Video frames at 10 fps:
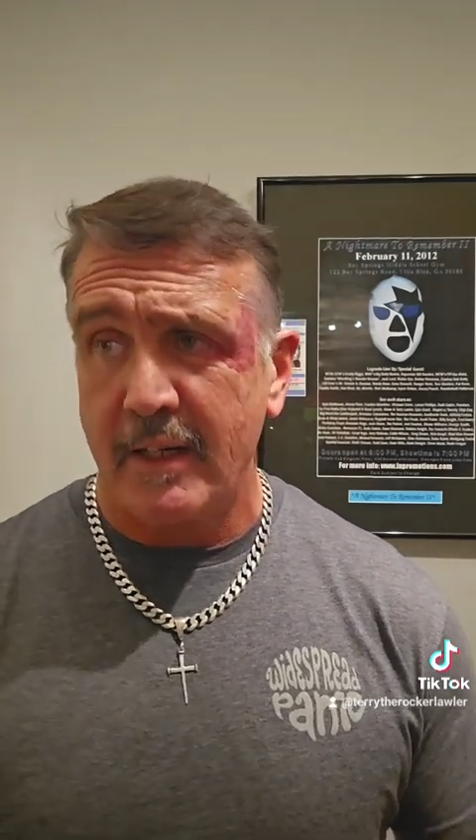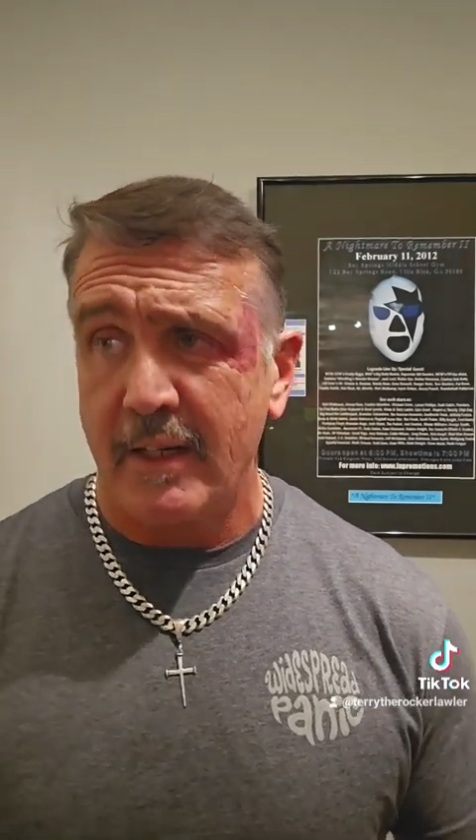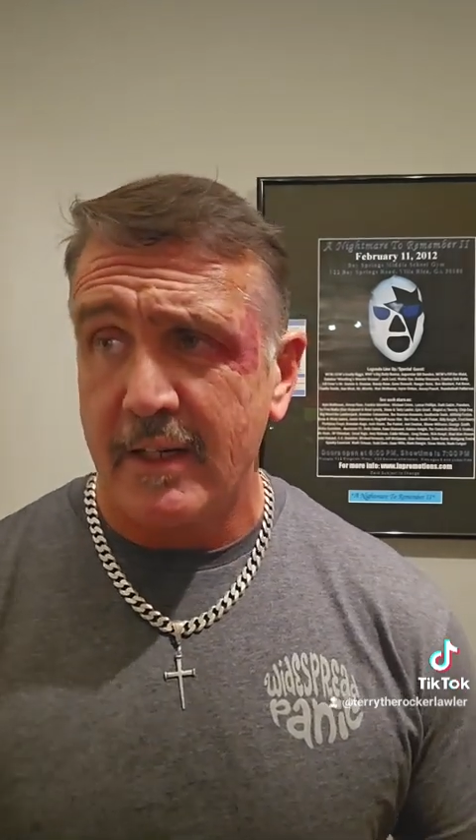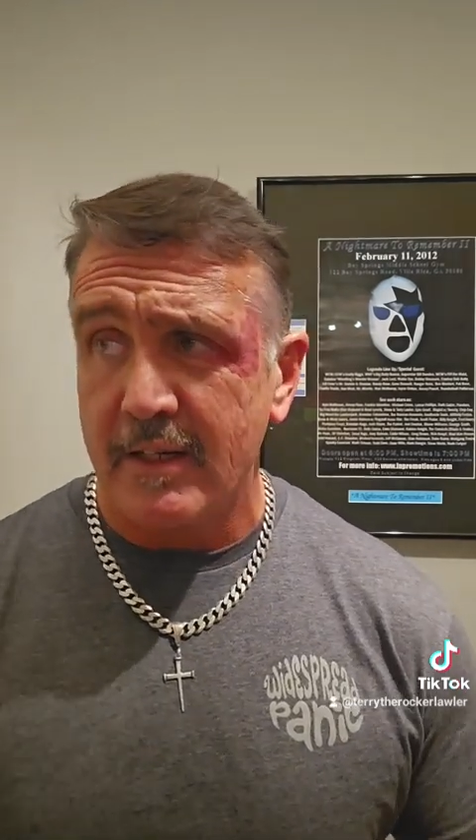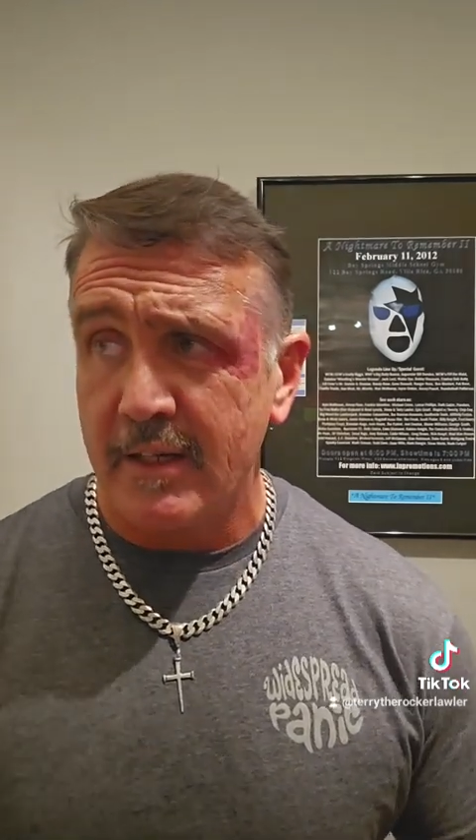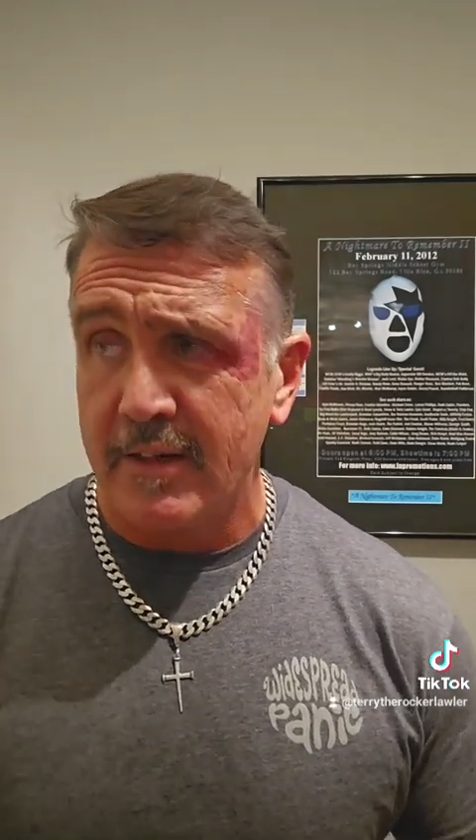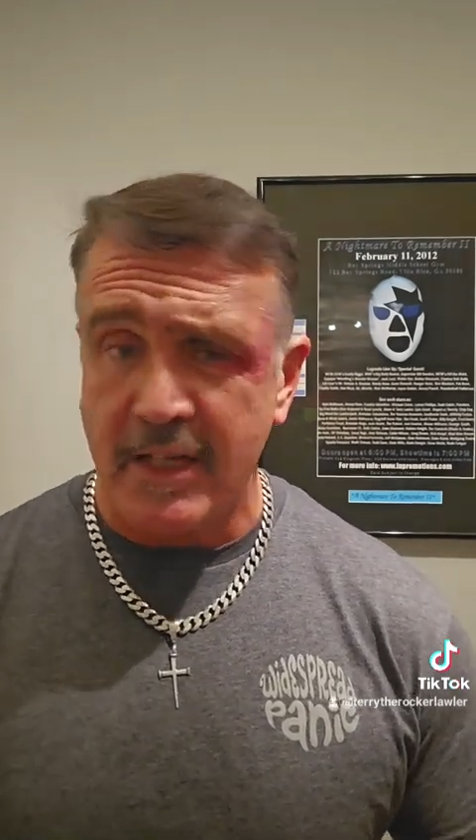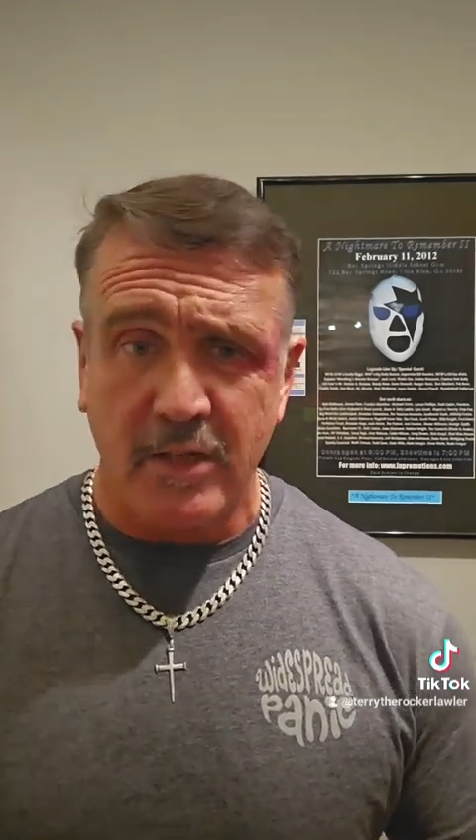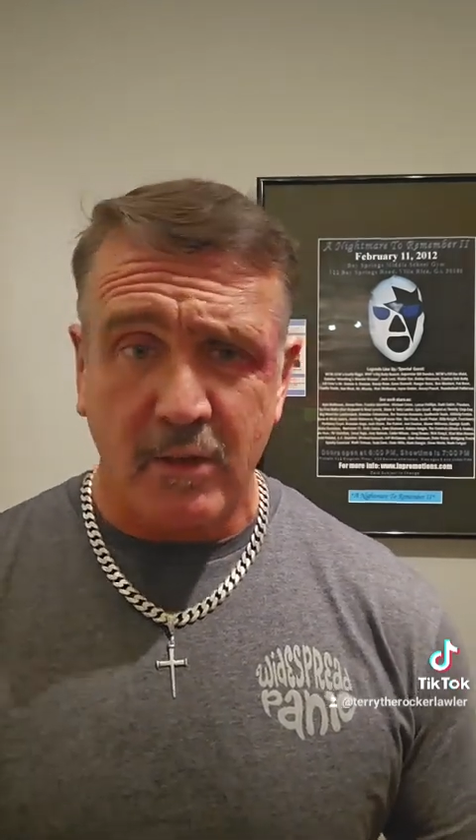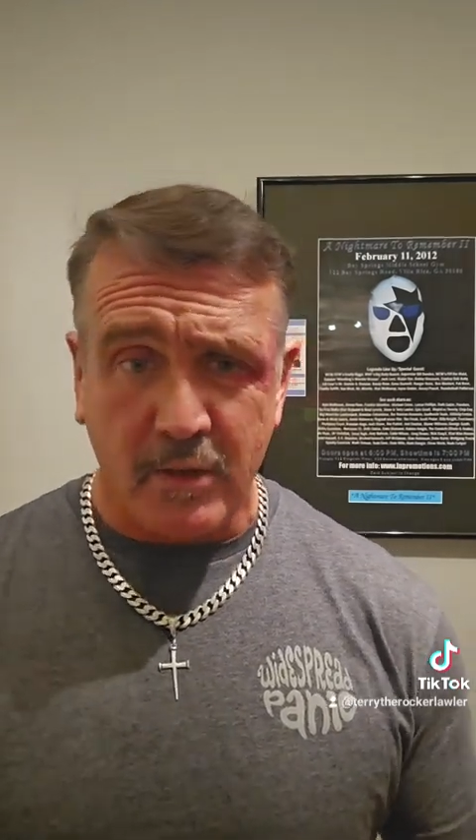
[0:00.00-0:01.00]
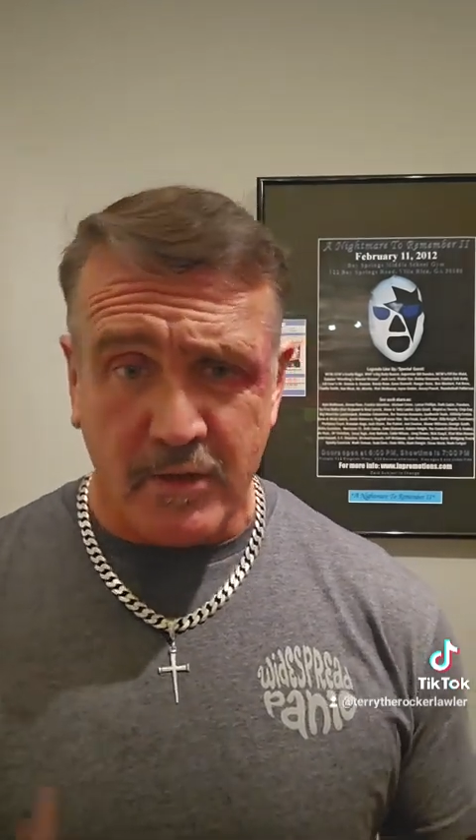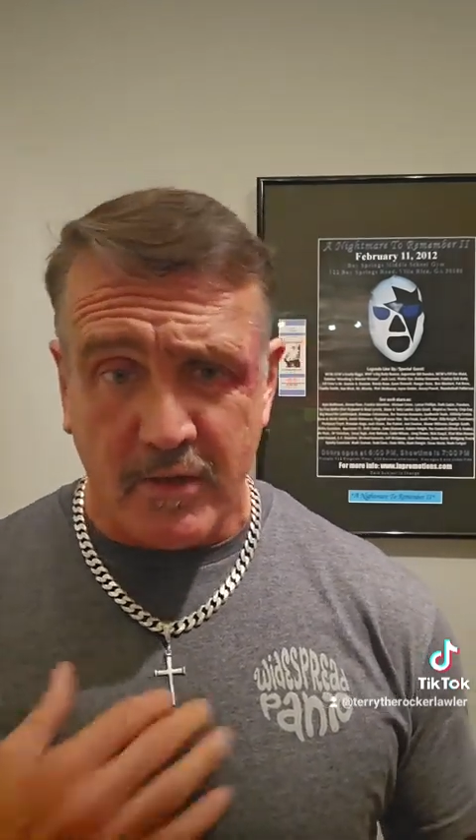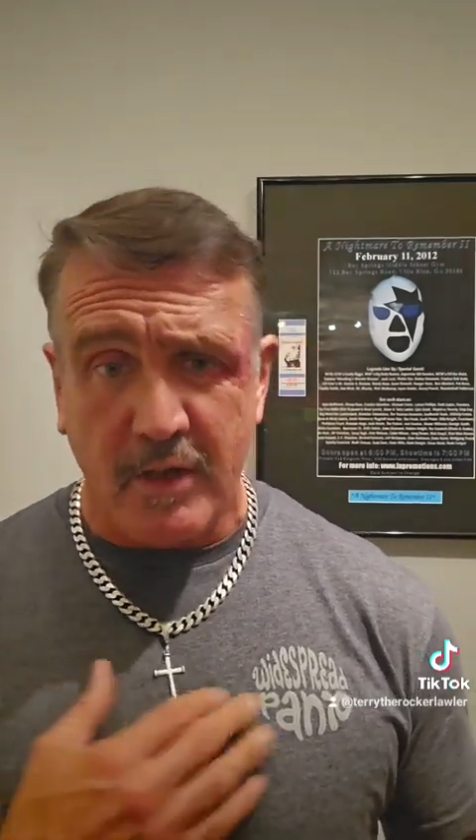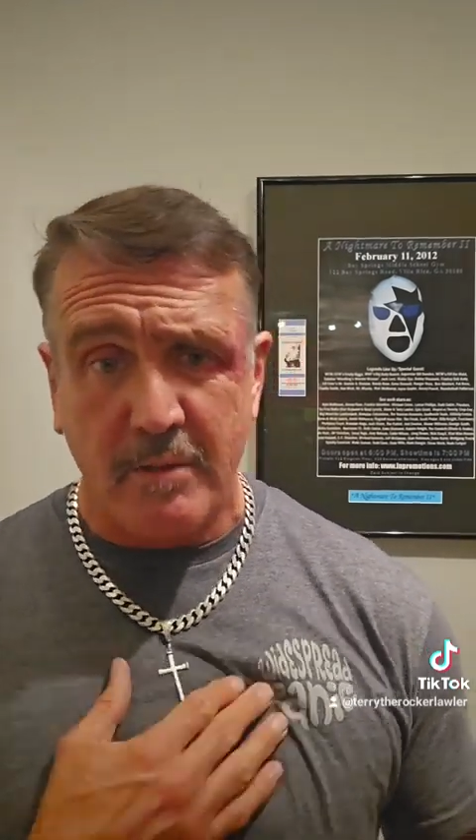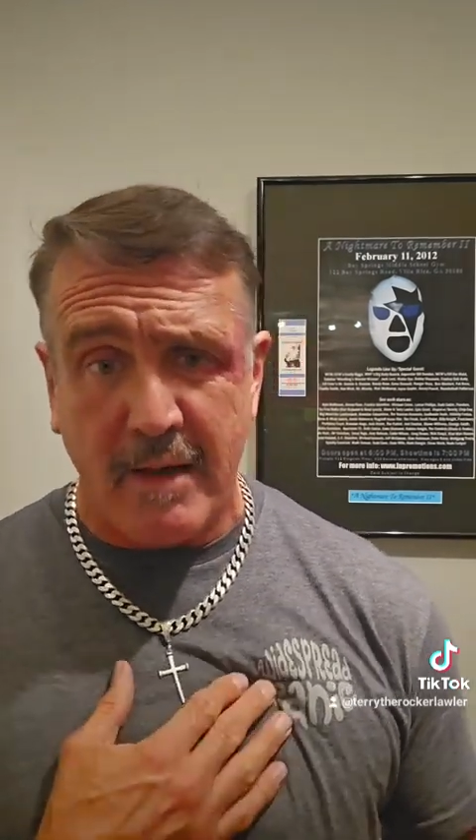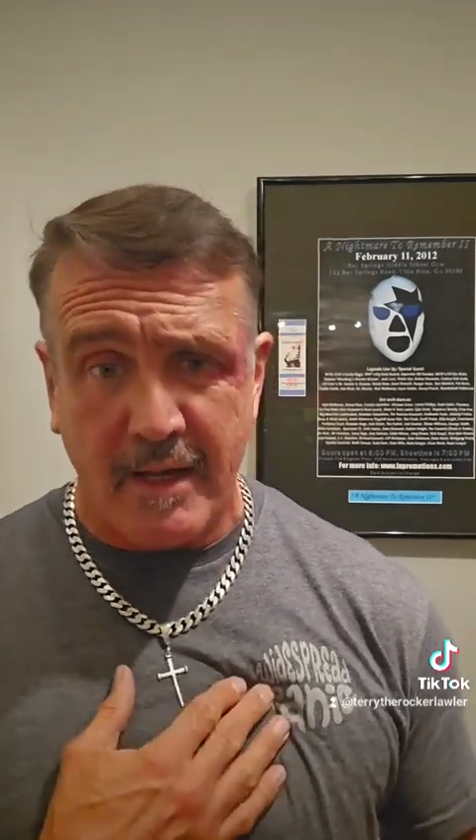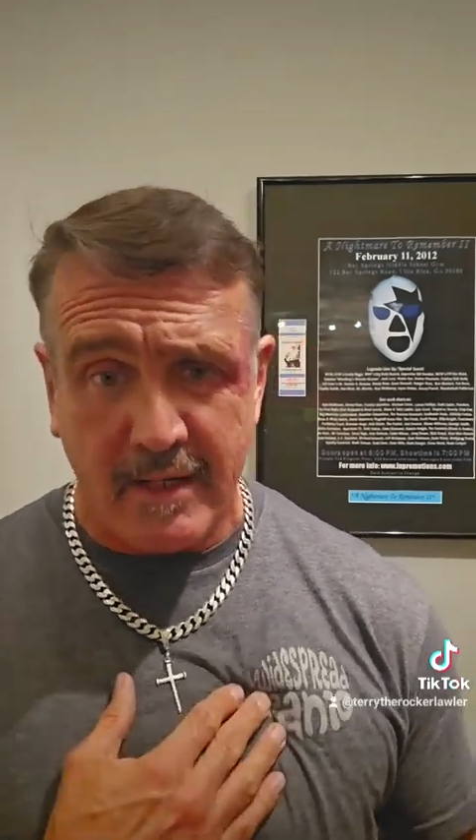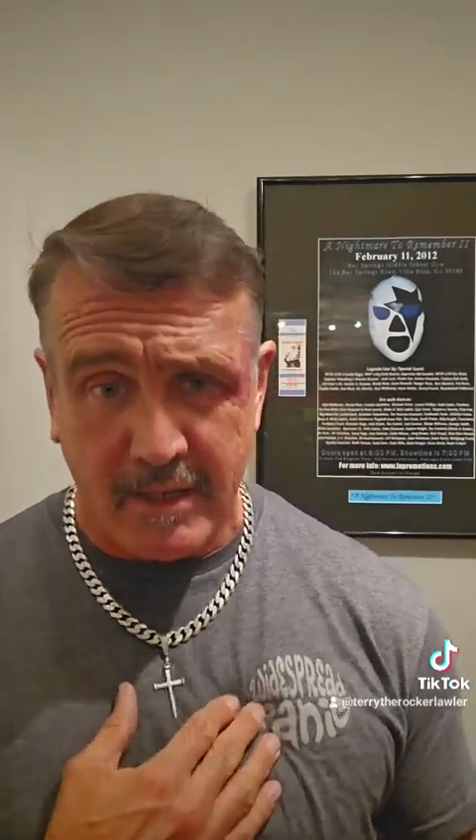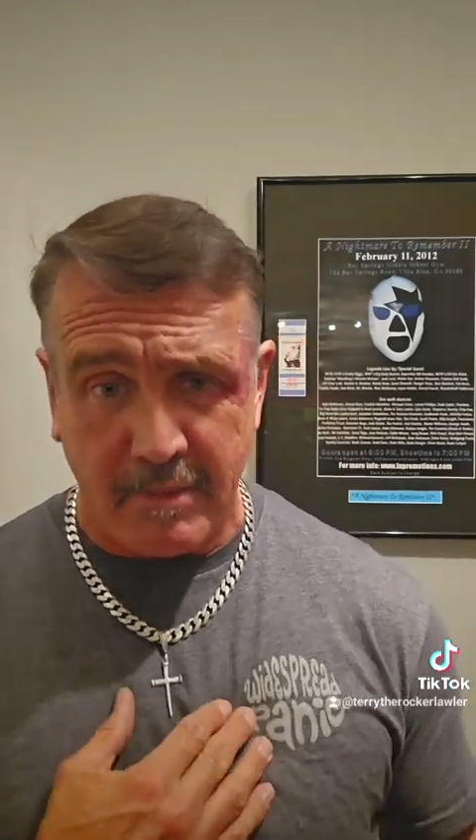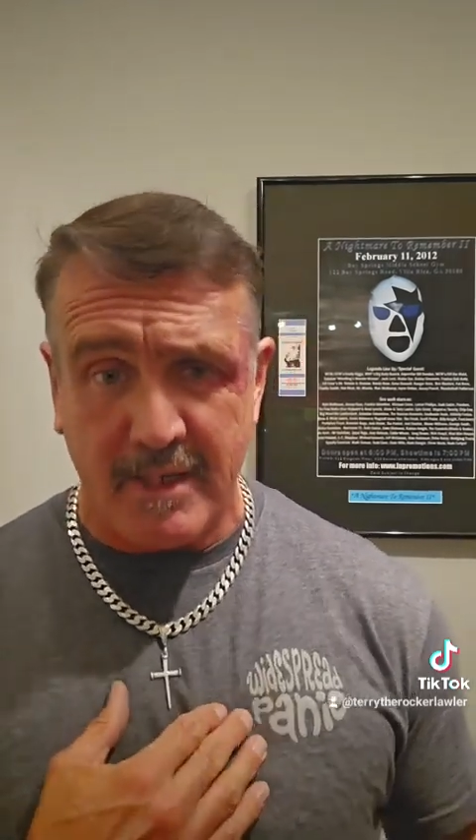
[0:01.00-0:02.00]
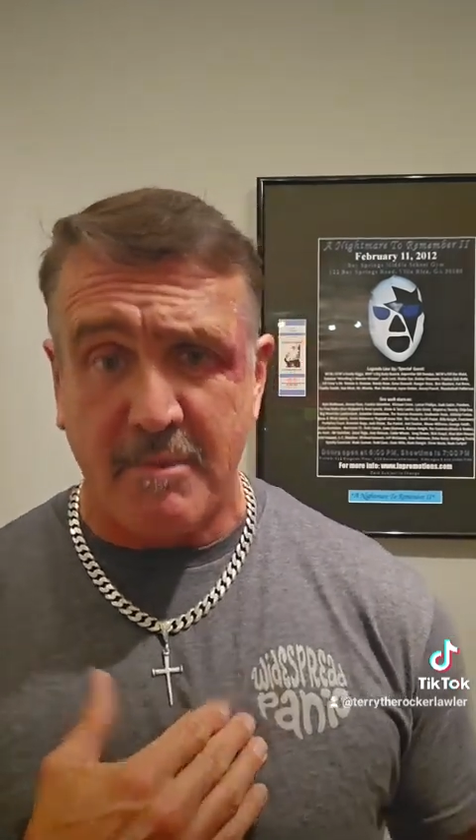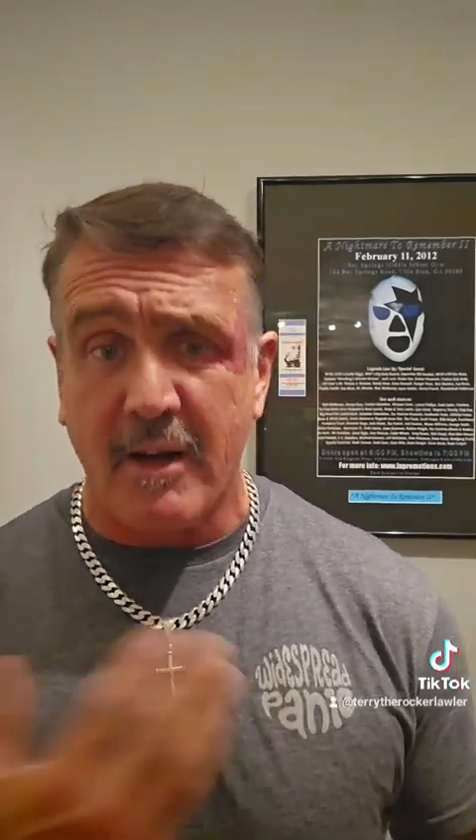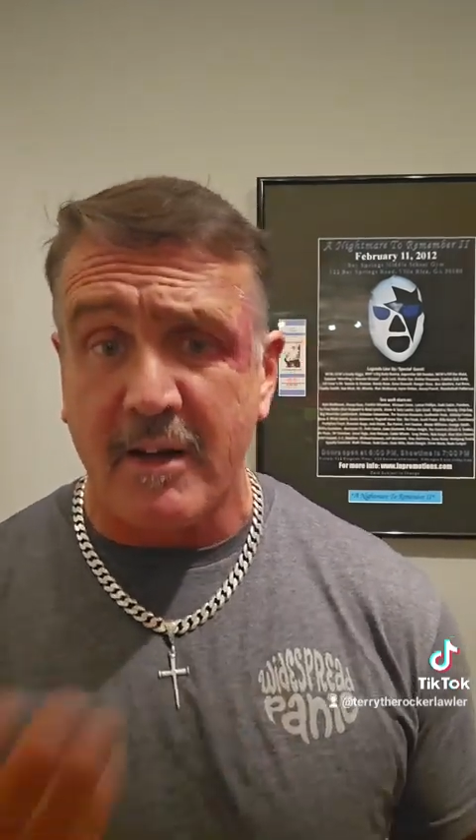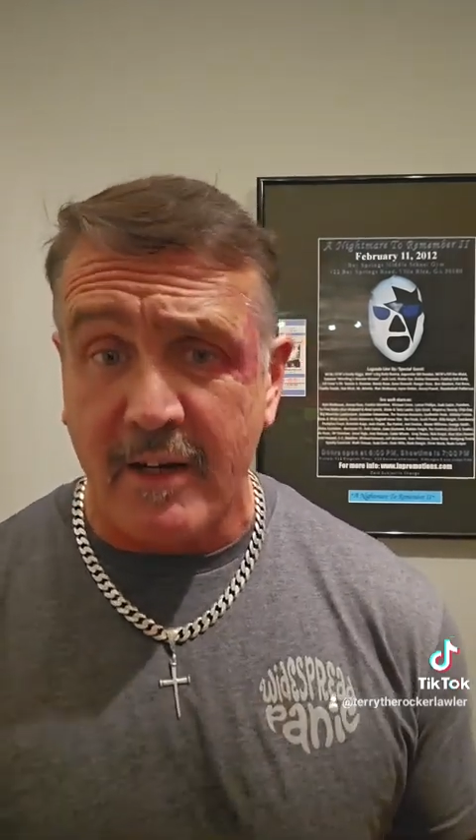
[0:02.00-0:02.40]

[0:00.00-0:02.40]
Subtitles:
and Nick's a little concerned about his pacemaker,